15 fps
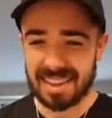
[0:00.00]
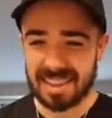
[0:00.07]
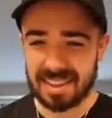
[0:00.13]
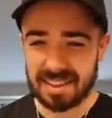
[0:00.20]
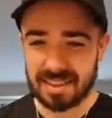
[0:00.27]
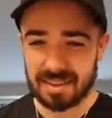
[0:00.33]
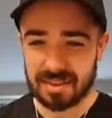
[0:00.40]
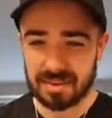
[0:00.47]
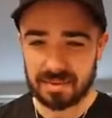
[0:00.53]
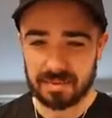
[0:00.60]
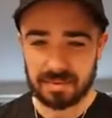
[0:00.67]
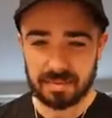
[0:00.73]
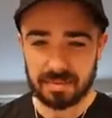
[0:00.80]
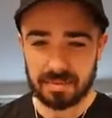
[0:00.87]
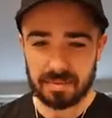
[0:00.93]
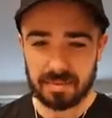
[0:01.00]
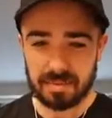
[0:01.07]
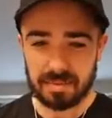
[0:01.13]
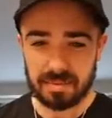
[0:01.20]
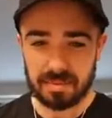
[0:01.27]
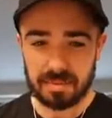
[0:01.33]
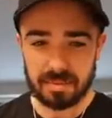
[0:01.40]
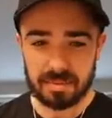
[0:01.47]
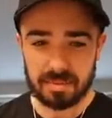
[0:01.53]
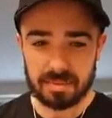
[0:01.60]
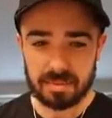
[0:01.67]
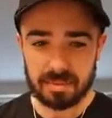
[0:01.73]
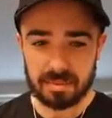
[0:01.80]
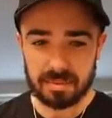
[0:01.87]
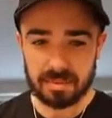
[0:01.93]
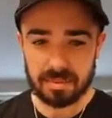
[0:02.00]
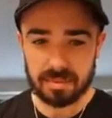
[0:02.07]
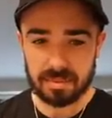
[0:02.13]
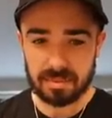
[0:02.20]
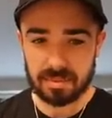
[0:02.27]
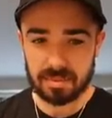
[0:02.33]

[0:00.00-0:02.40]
This person isn't speaking.